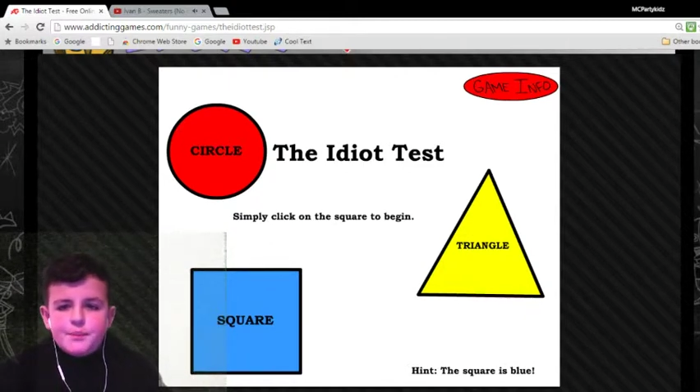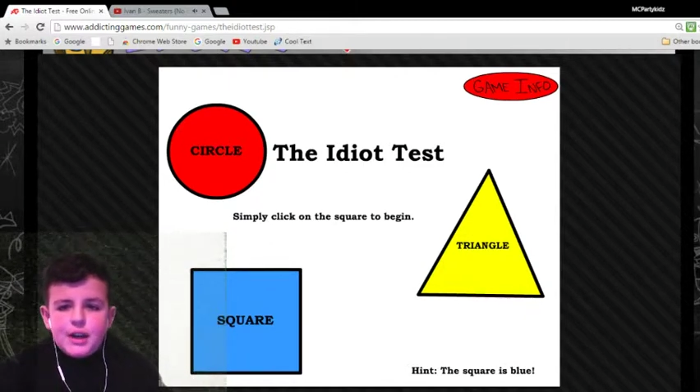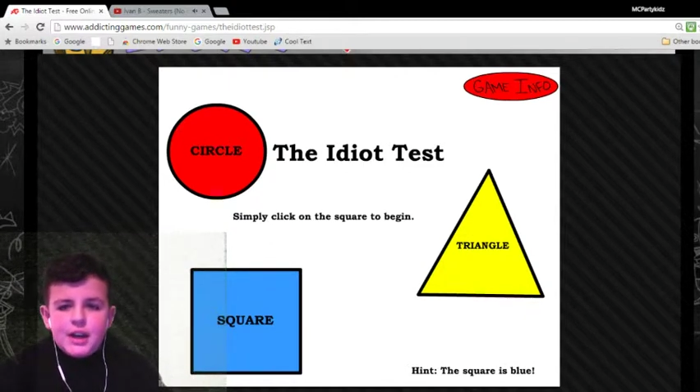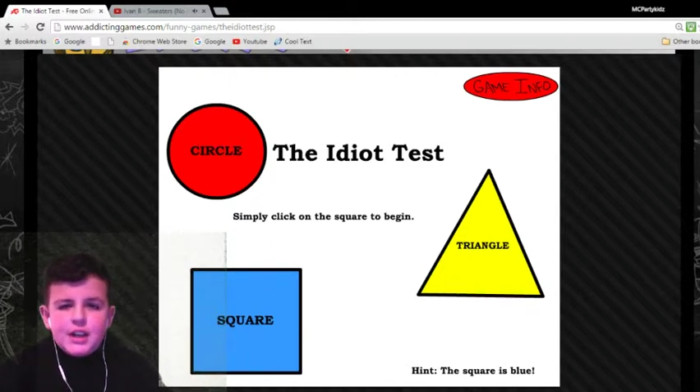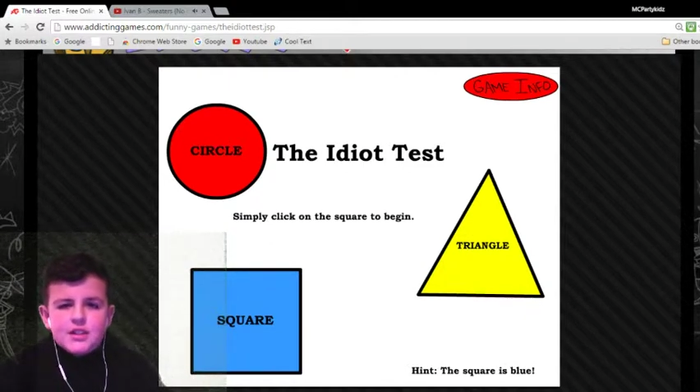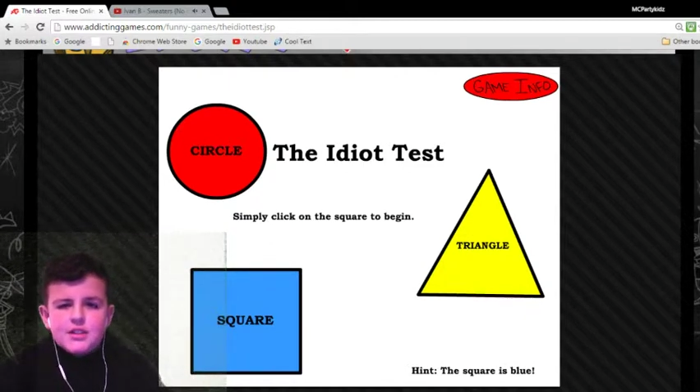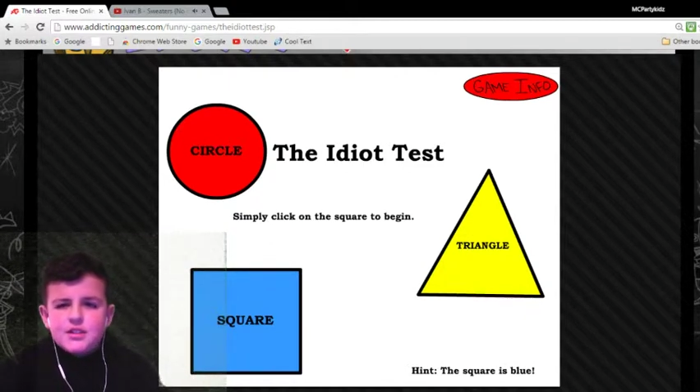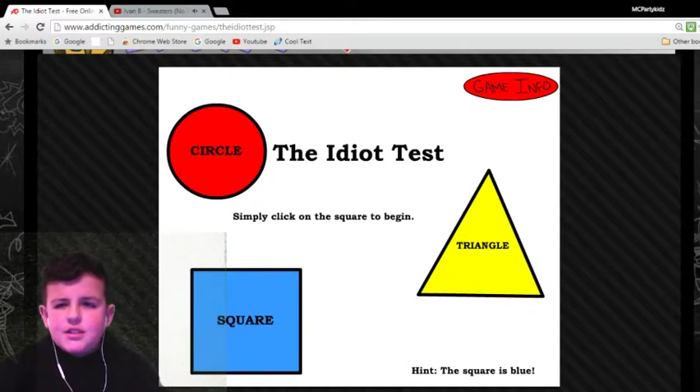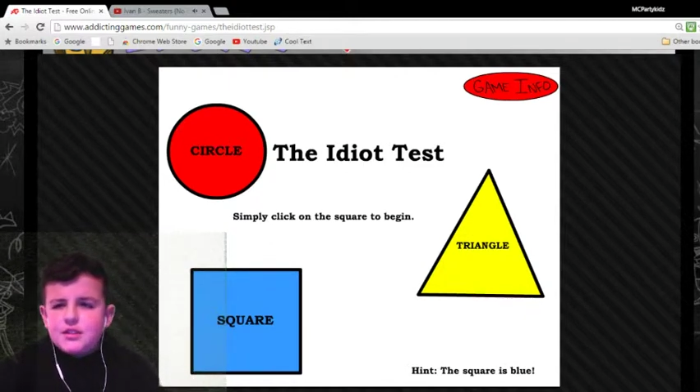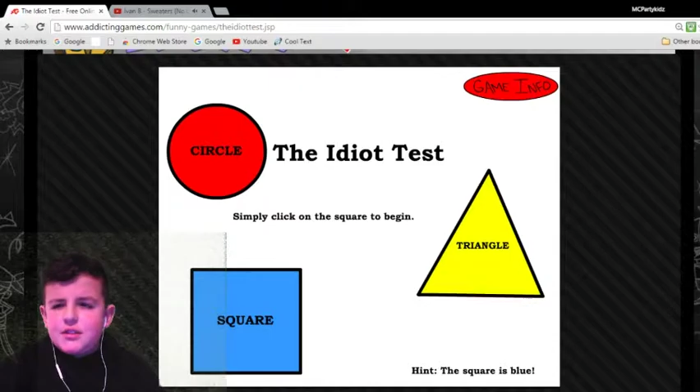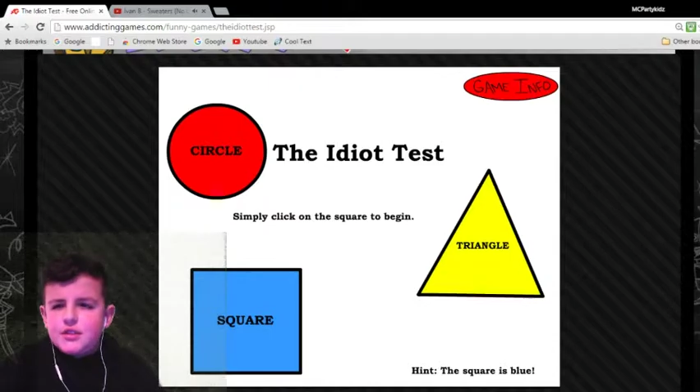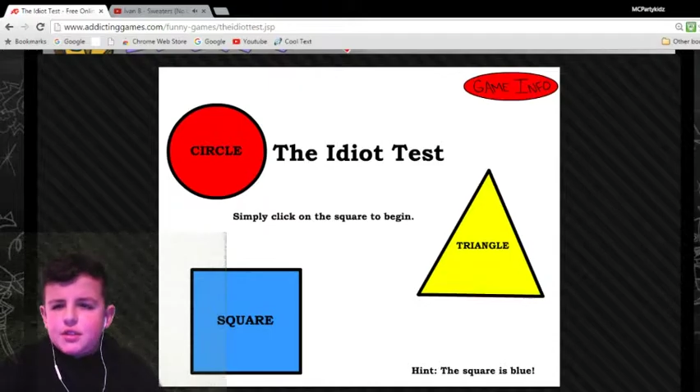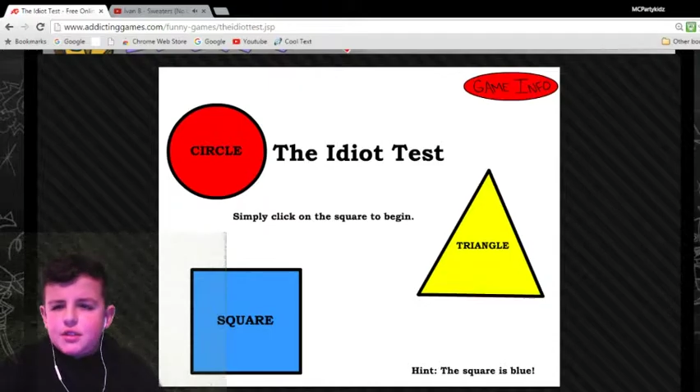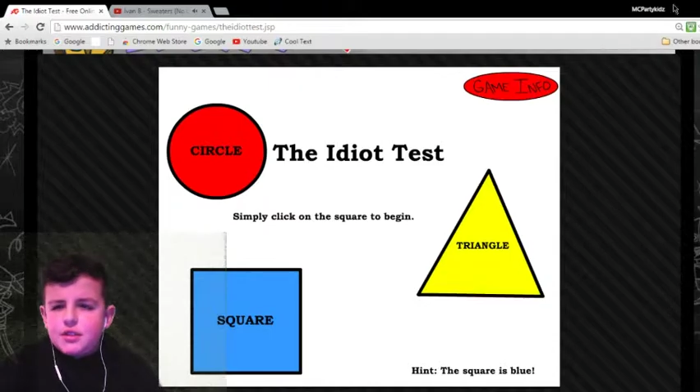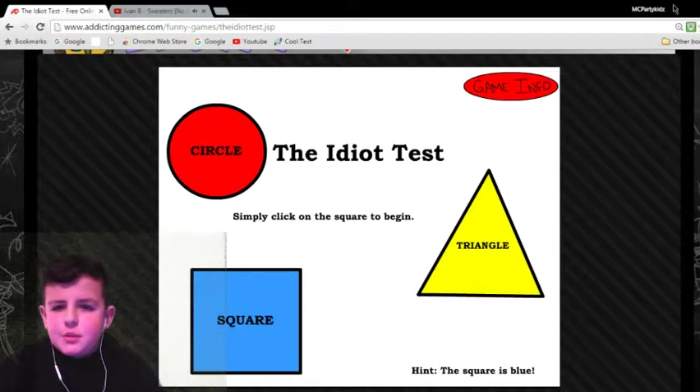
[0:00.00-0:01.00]
I just
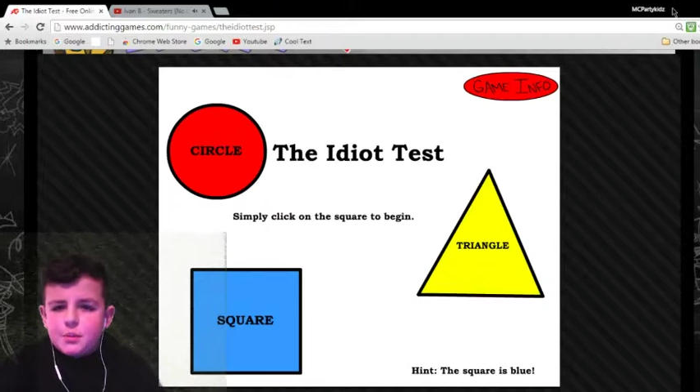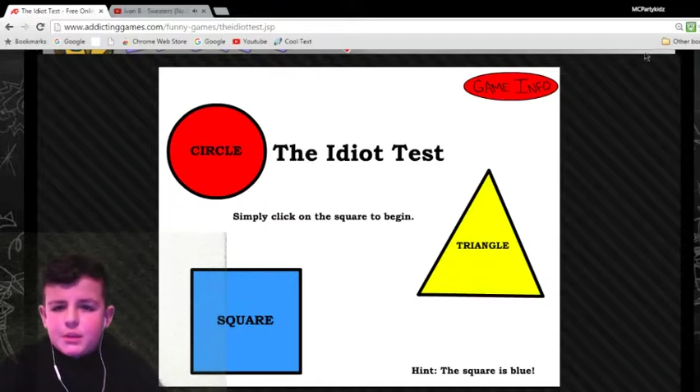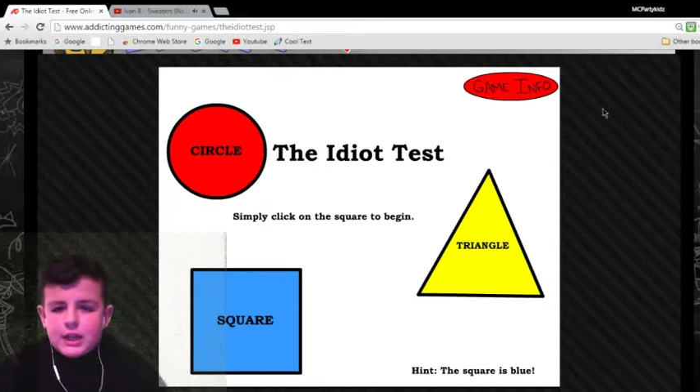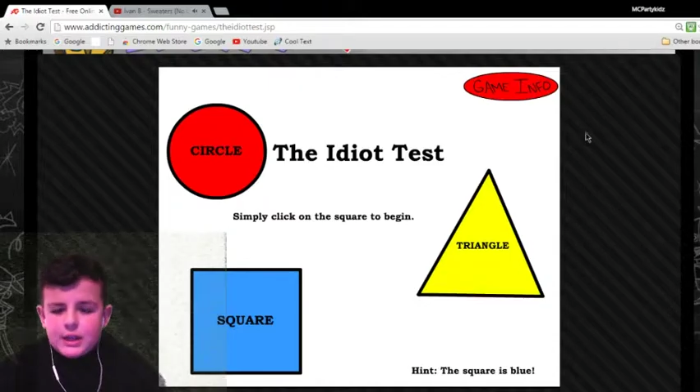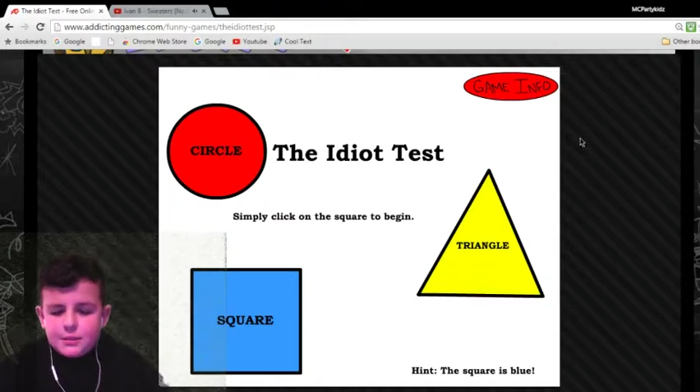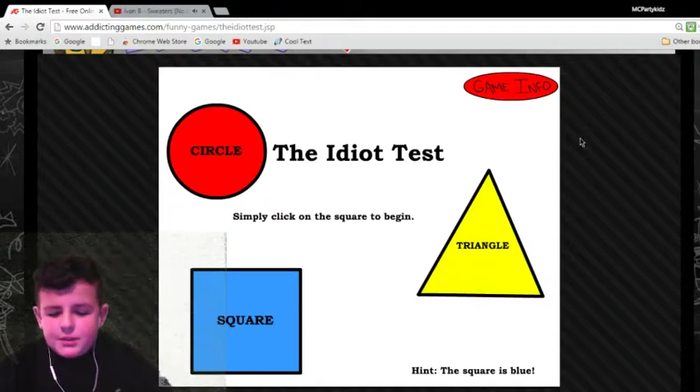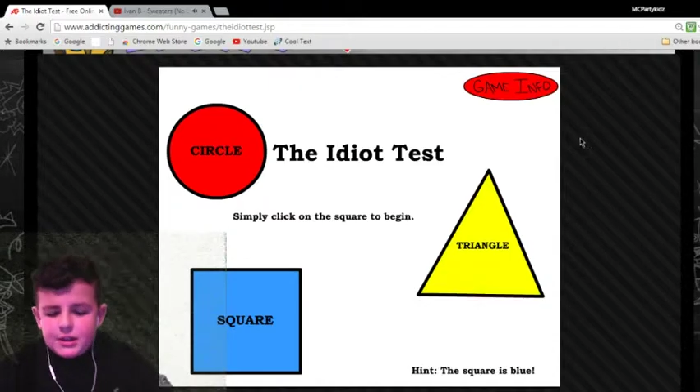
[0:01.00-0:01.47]
searched up games